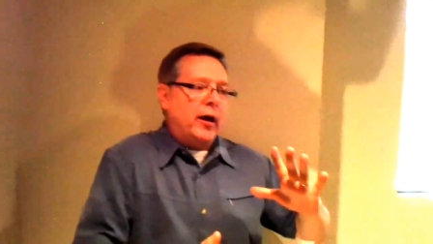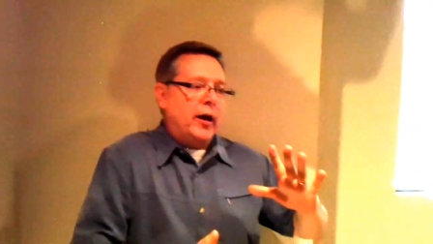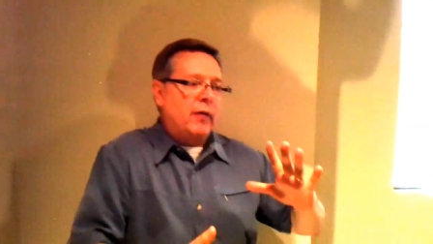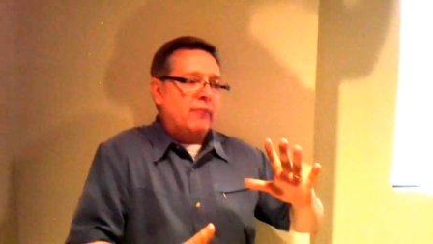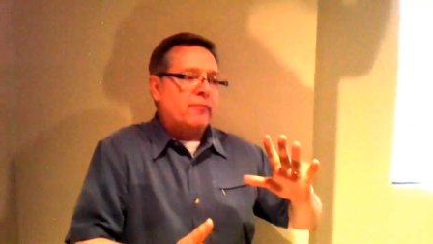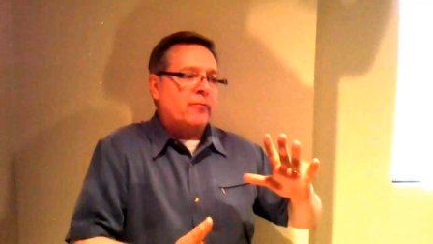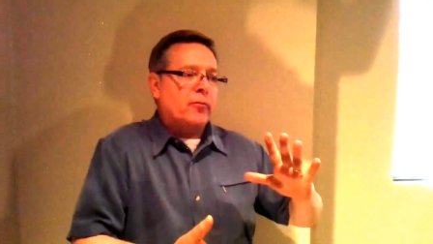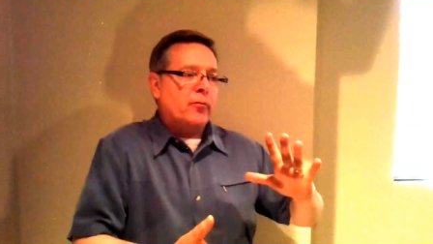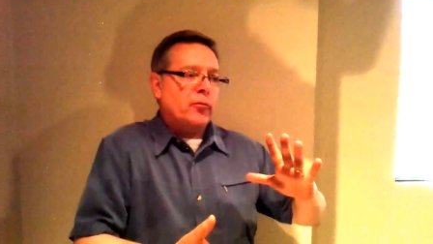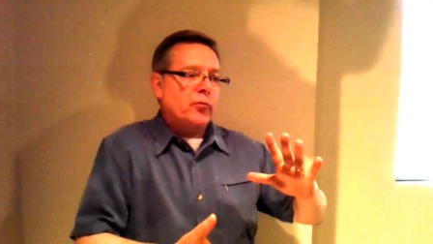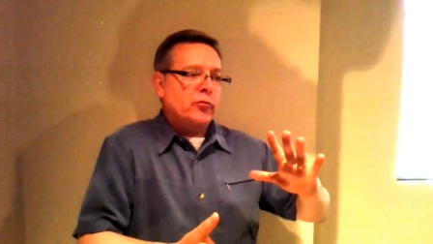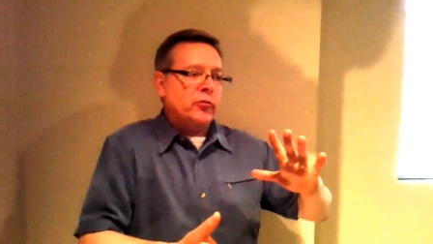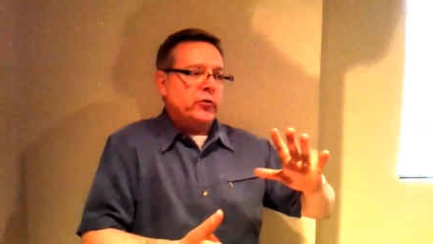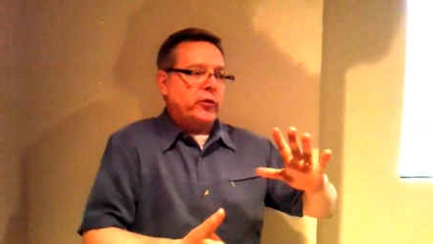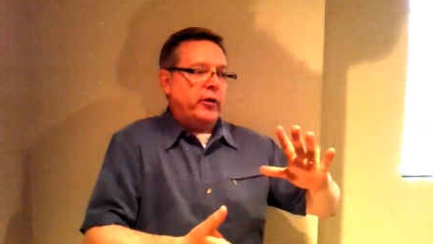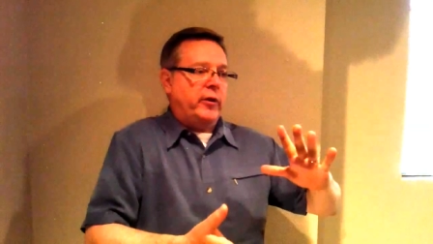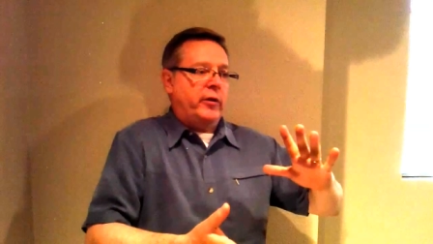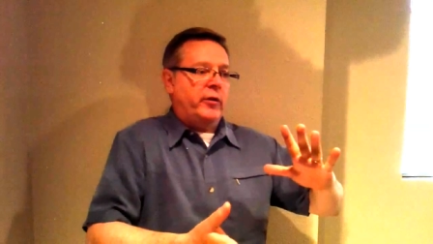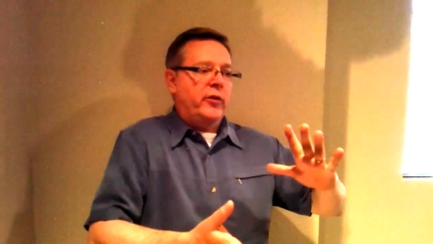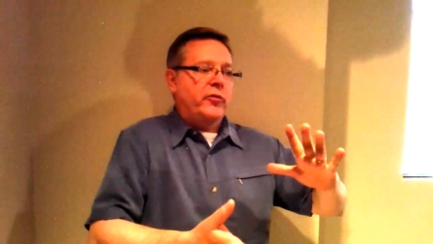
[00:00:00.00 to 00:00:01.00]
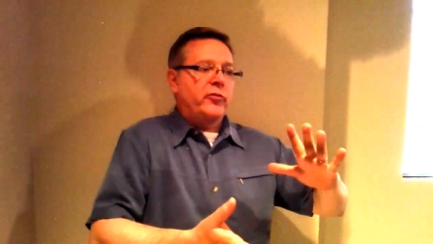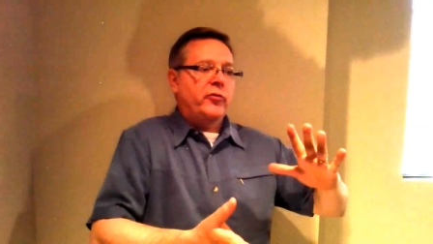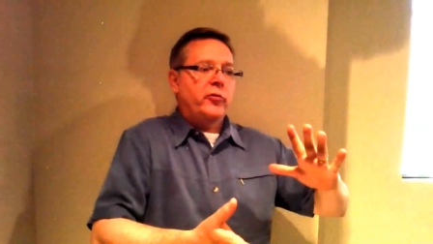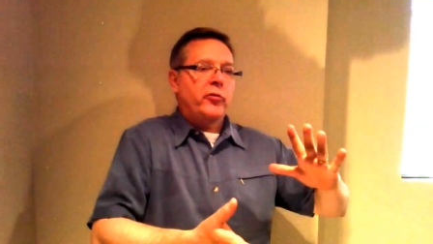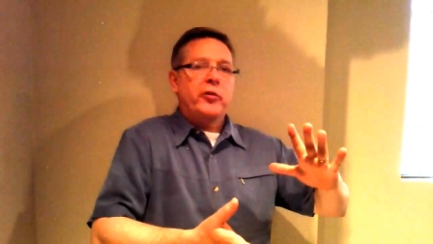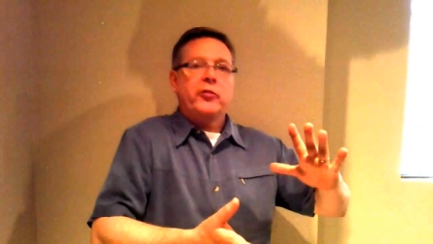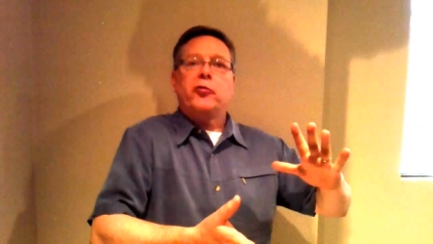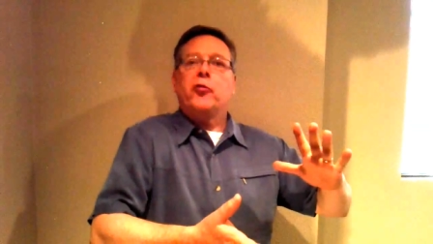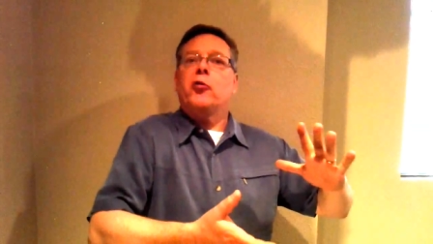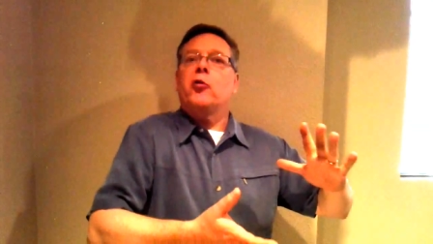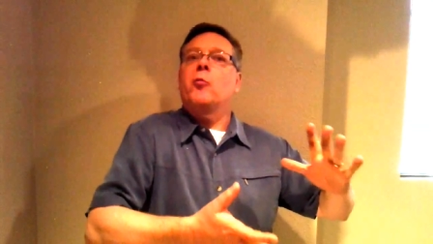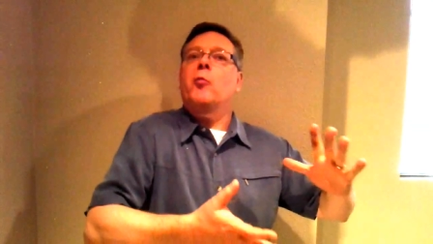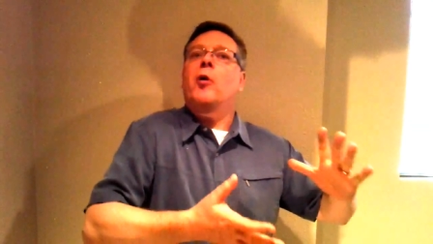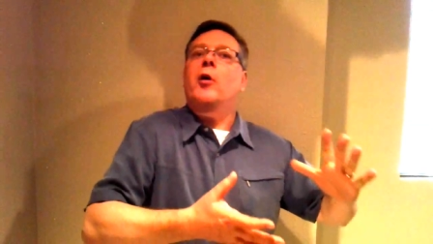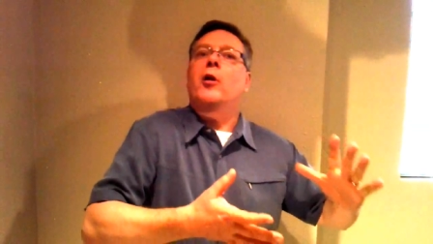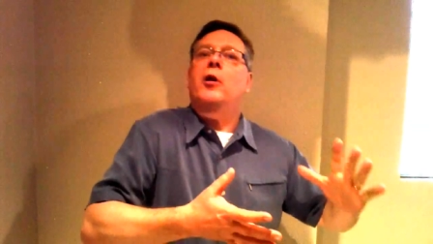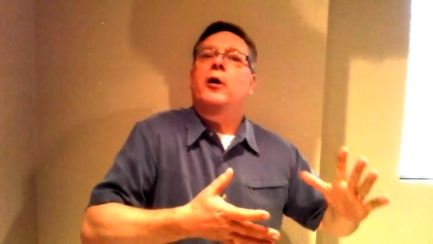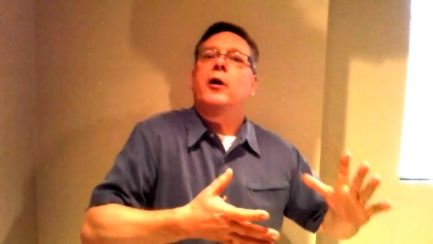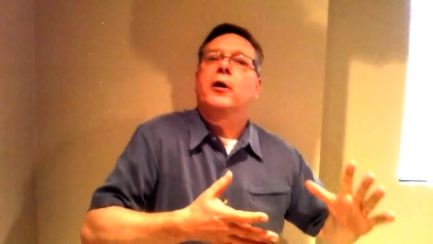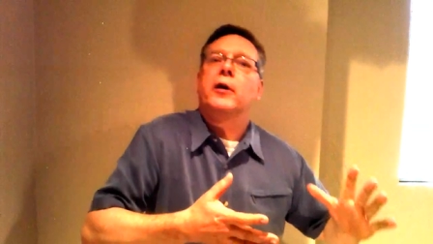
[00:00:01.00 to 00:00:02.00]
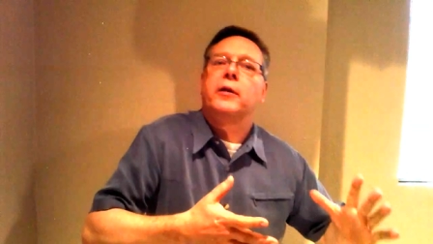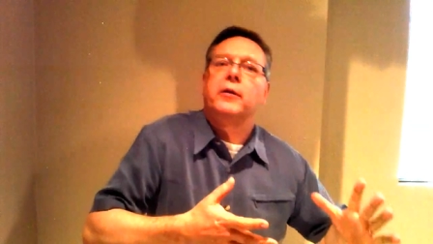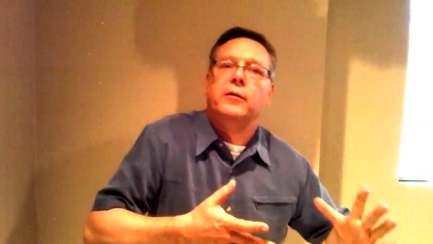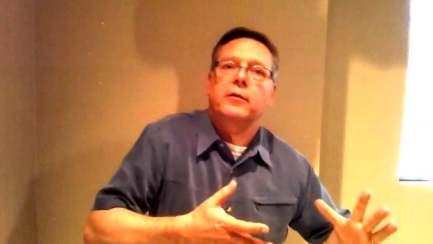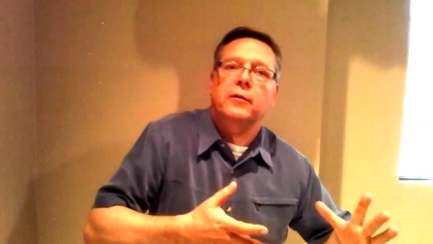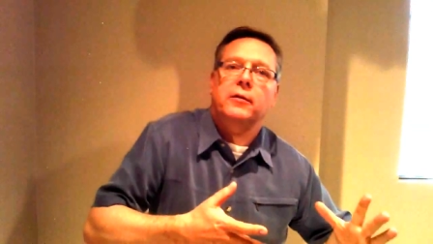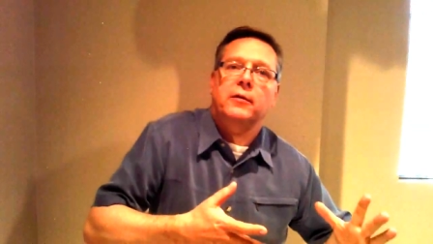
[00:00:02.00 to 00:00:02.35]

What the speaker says: at first, necessarily turn them all